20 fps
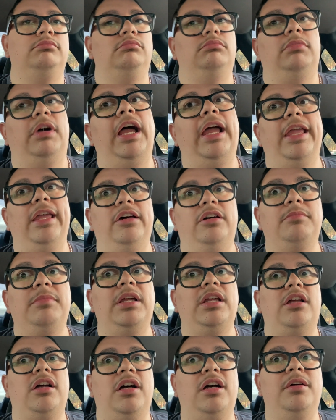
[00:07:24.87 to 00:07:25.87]
But I held
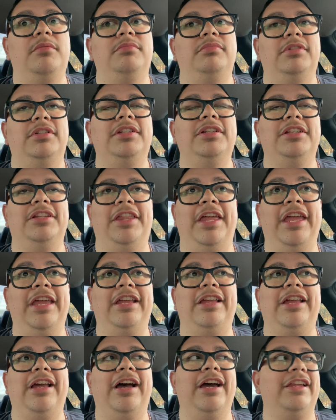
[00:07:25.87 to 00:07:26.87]
my calm.
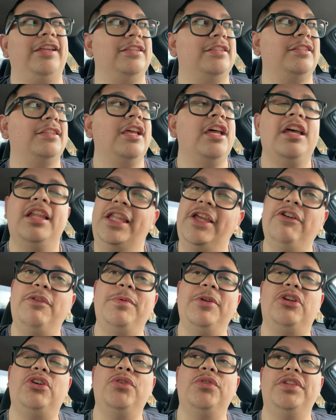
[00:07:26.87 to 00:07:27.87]
Thank God, because they would have
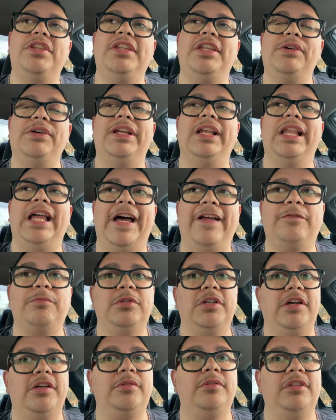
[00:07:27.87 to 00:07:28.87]
been cool with it. They would have laughed,
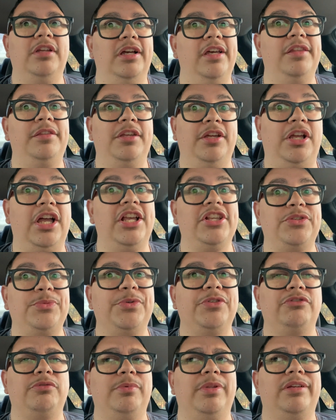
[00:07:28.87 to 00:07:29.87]
but the
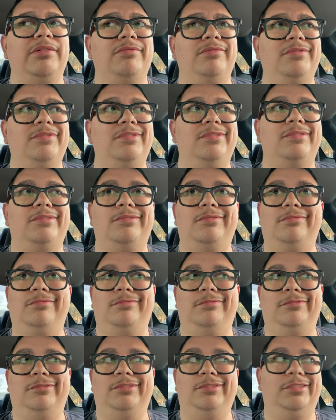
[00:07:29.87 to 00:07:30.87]
customers would be like, what
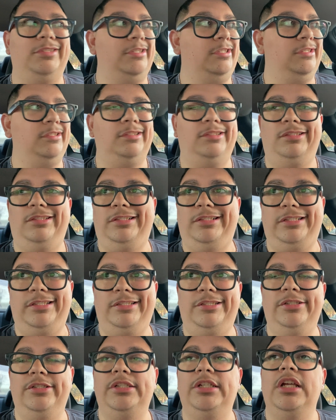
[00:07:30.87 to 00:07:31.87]
the heck is this guy
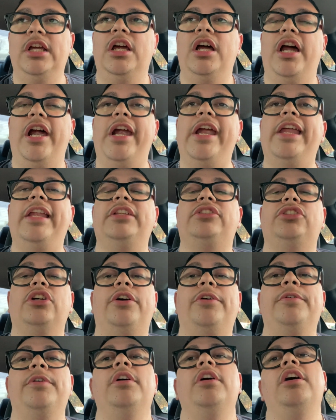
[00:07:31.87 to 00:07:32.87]
doing? Alrighty,
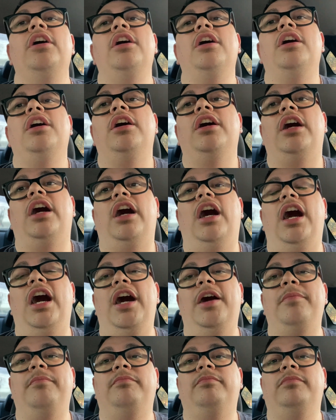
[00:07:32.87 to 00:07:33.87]
so
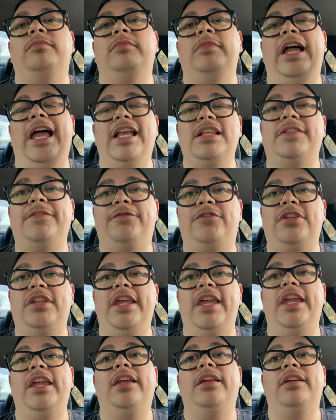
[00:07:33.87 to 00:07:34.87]
as of
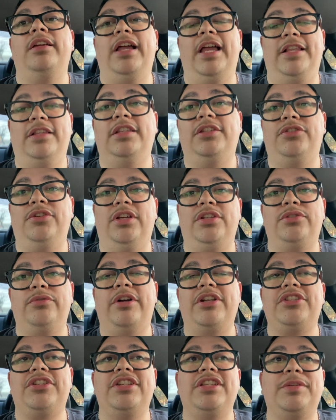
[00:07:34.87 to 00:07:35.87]
today, as you're
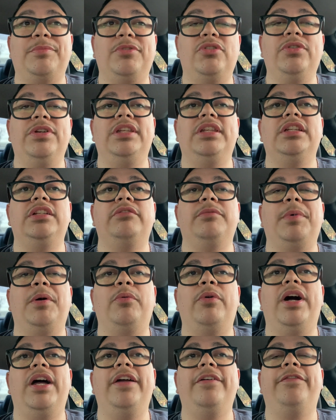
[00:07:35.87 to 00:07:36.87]
watching this, I'm gonna go eat dinner with my
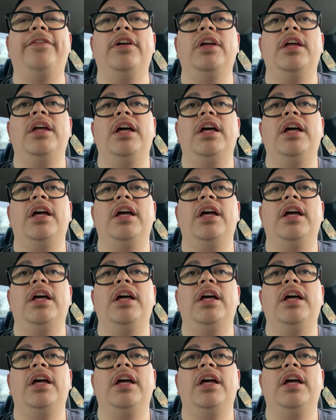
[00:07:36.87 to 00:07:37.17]
wife,